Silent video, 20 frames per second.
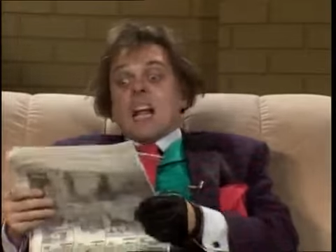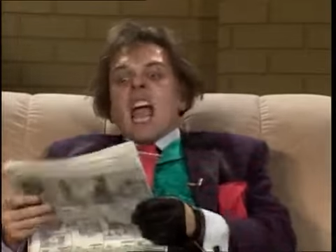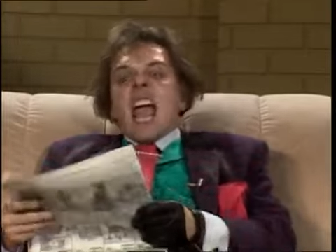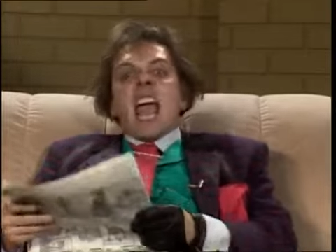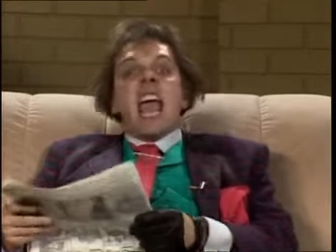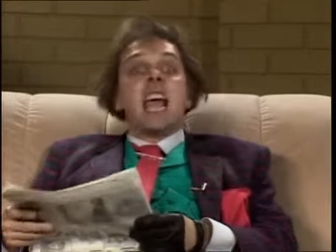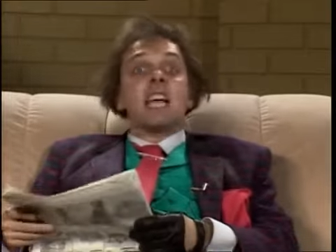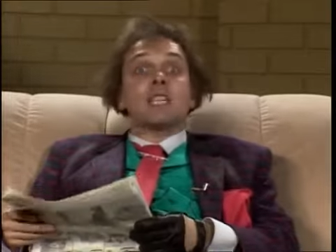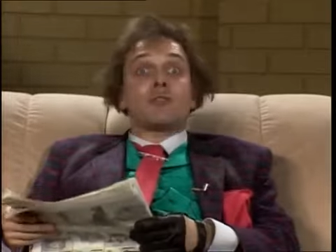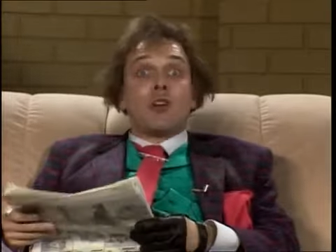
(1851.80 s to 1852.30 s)

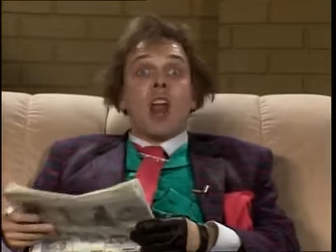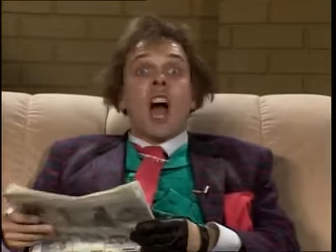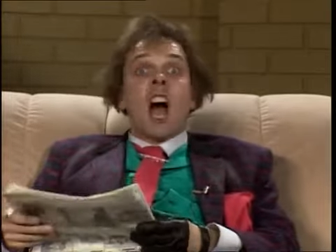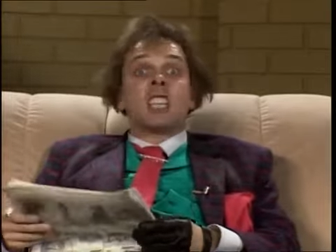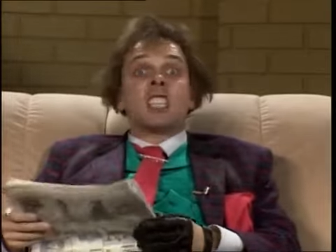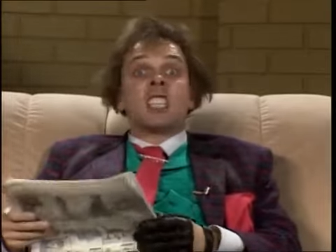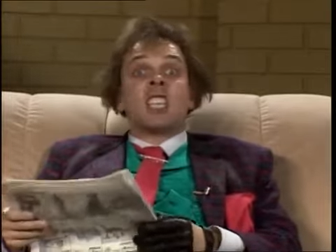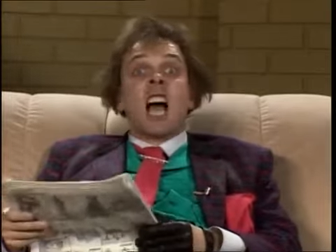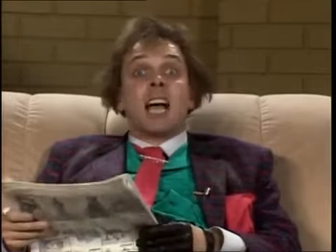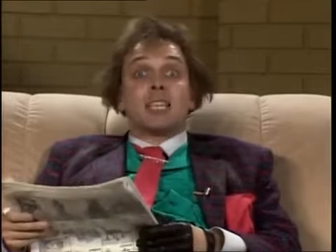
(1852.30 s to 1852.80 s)
Here's
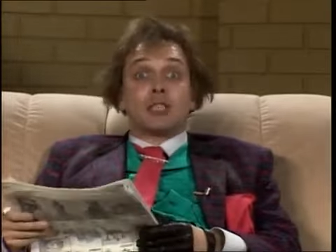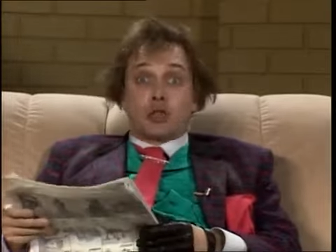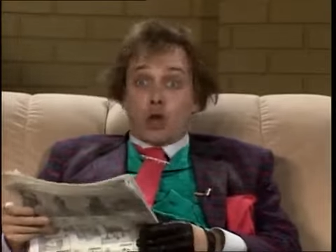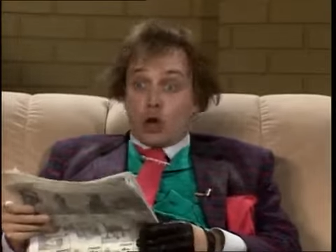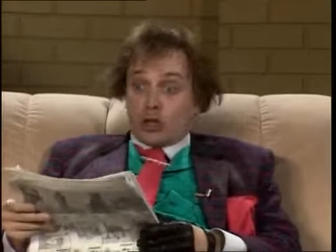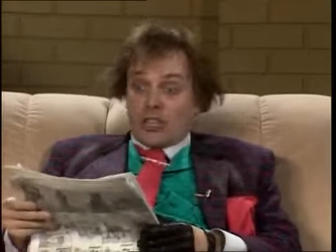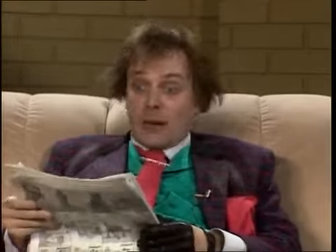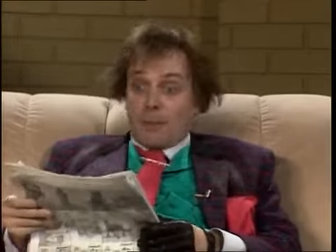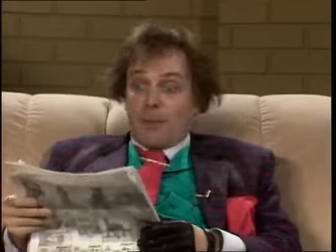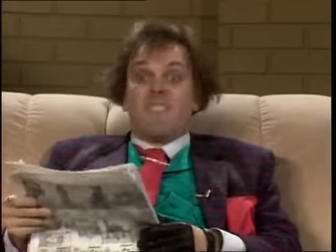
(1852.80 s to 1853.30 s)
last night's
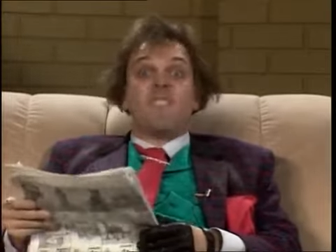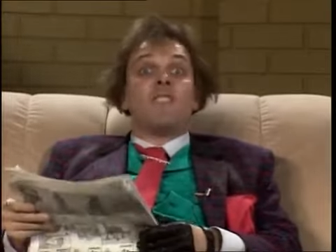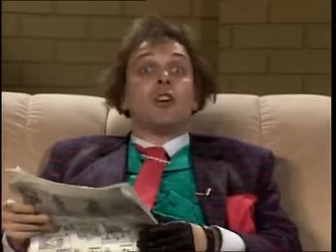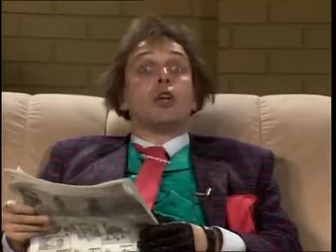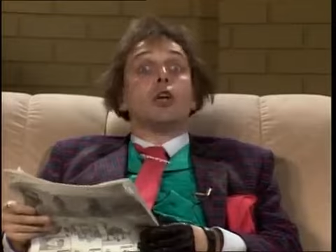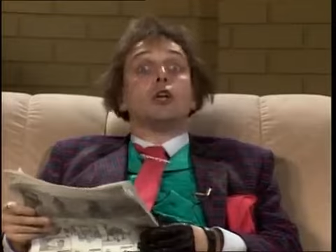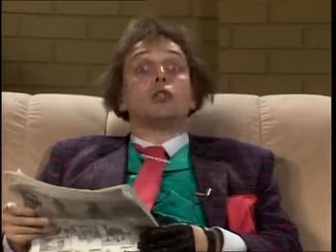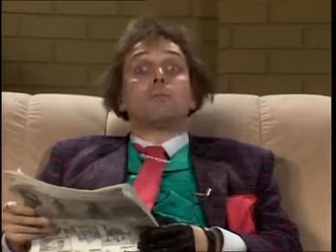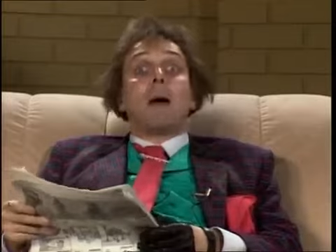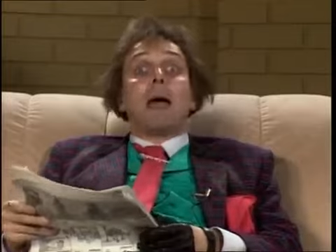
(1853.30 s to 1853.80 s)
gossip in the
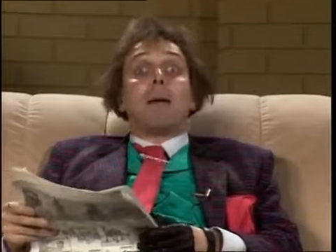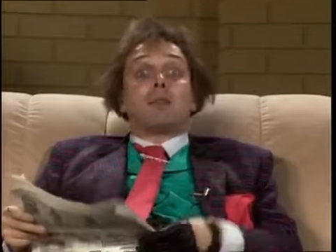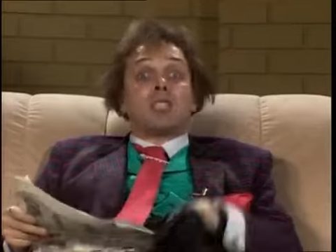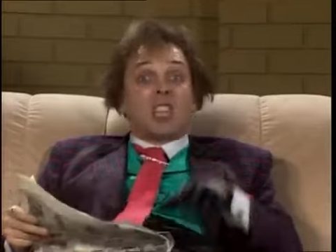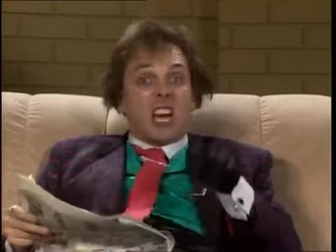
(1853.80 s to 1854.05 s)
newspapers.